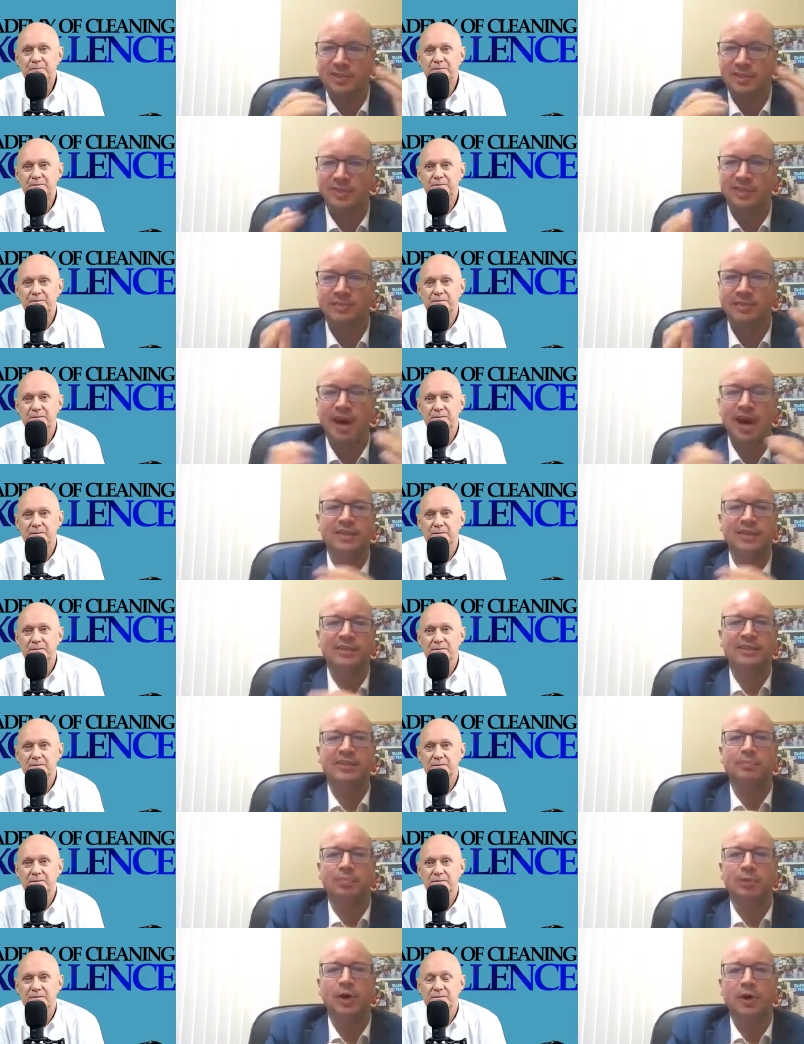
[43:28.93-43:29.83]

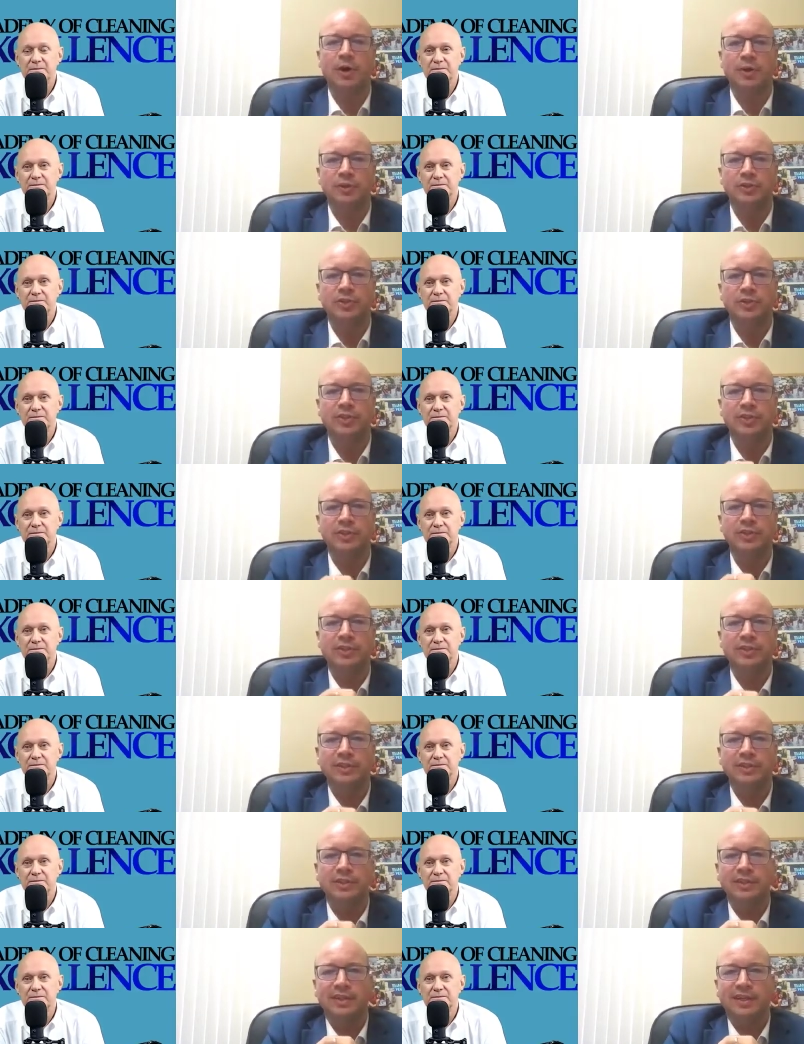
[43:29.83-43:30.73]
Speaker 1: customized approach.
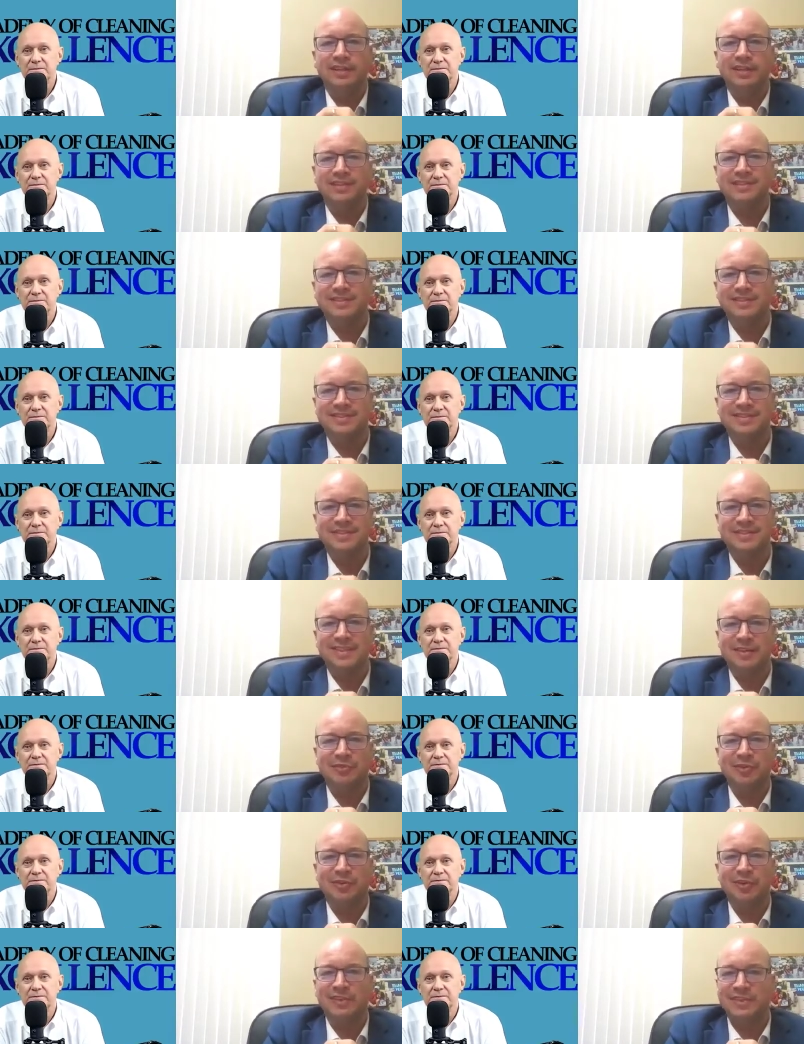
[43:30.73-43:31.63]
It's
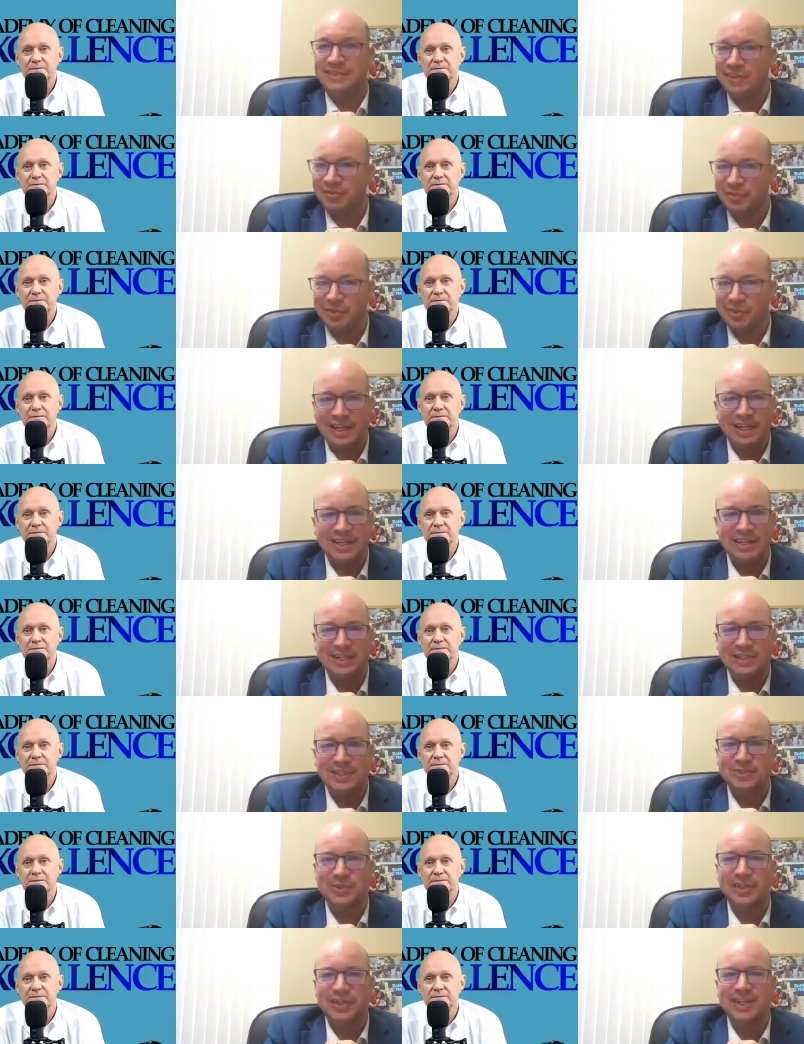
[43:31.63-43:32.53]
different, different
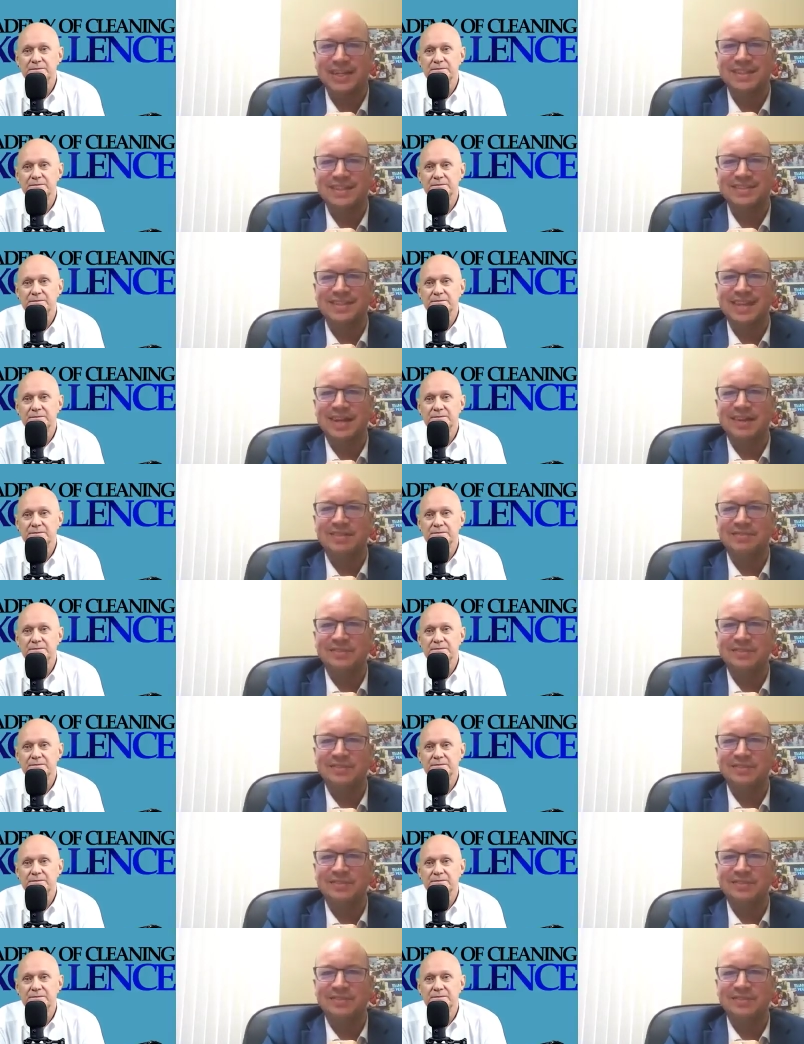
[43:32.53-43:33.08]
industries